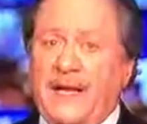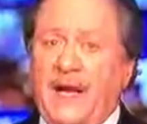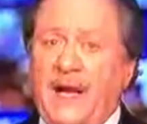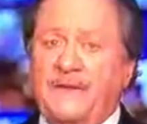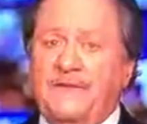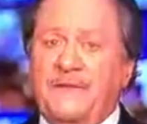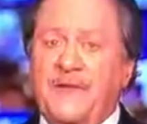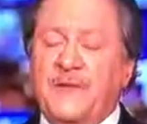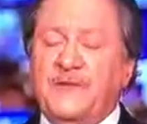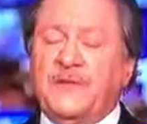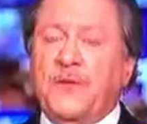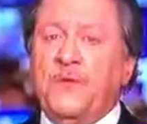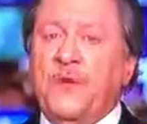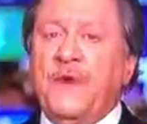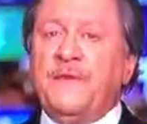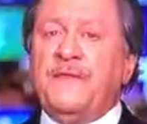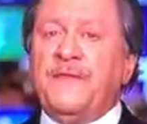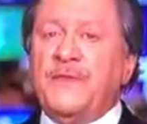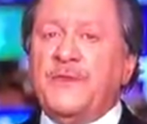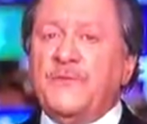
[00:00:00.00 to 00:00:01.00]
and I think the
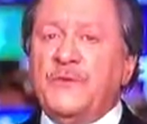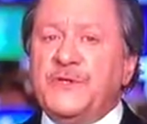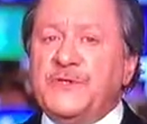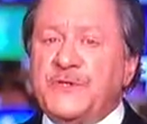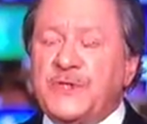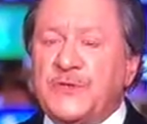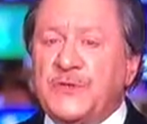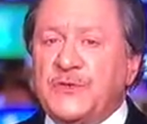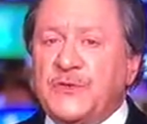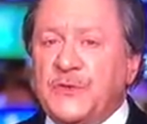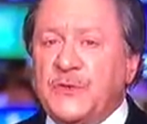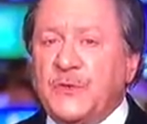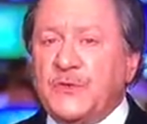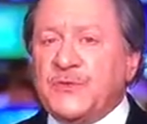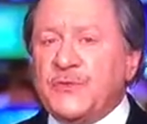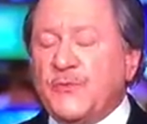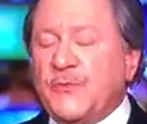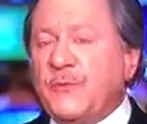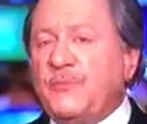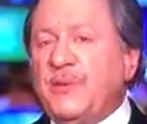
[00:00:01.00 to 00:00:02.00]
one thing we shouldn't do
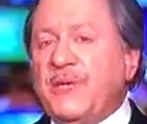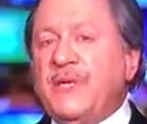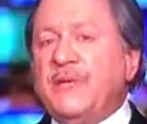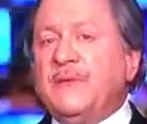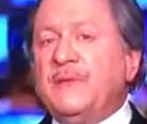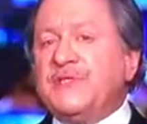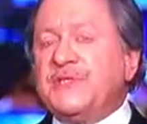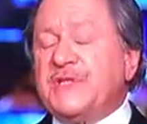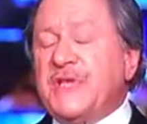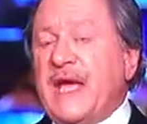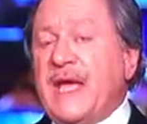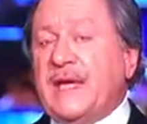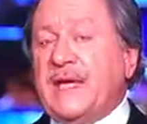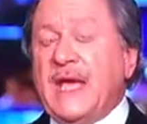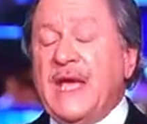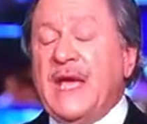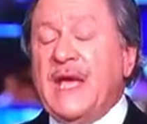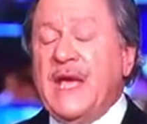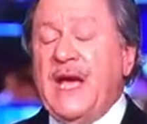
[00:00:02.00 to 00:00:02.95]
is repeat a mistake.